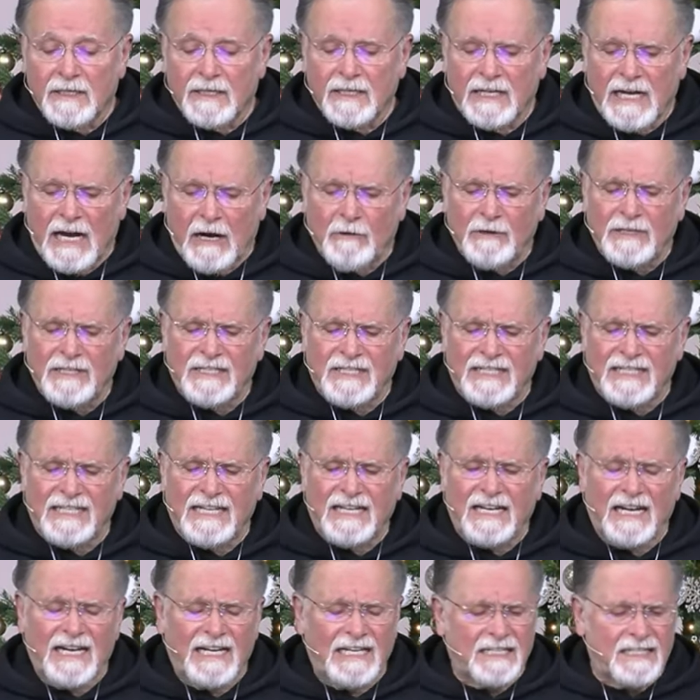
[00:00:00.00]
Now he,
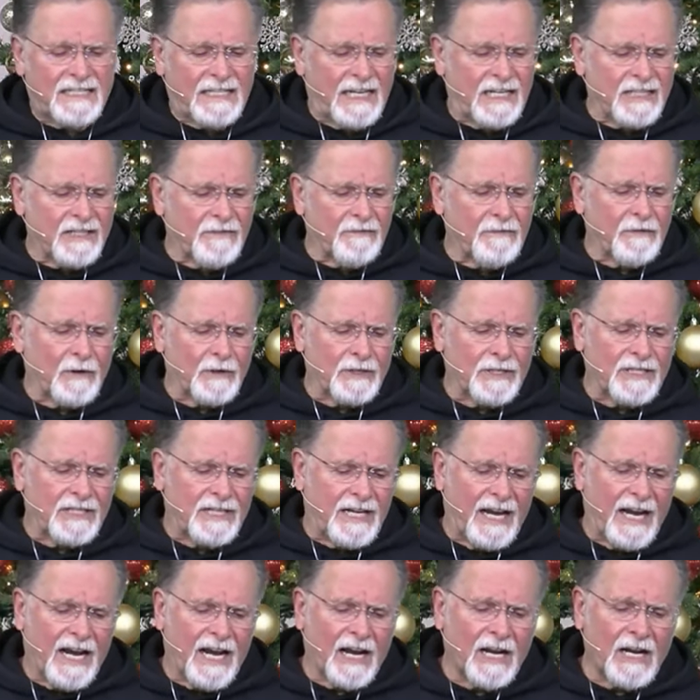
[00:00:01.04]
sa- he says in verse
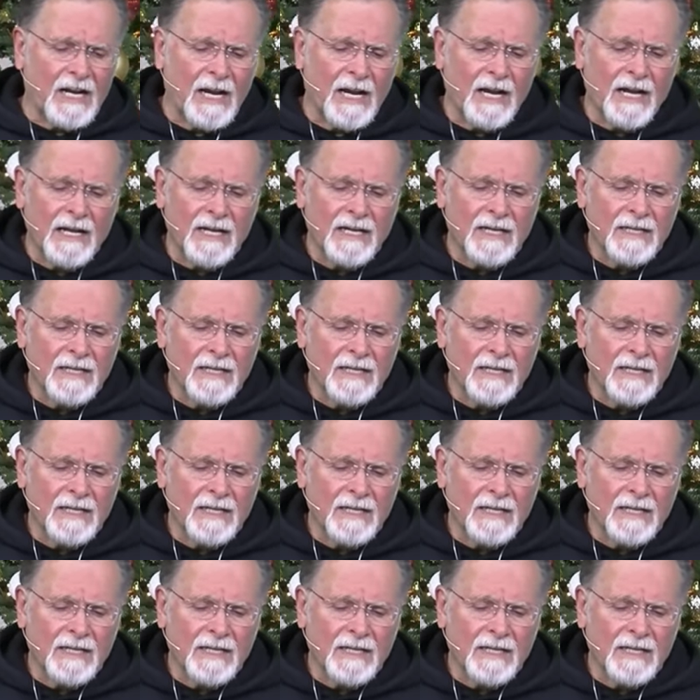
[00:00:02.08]
10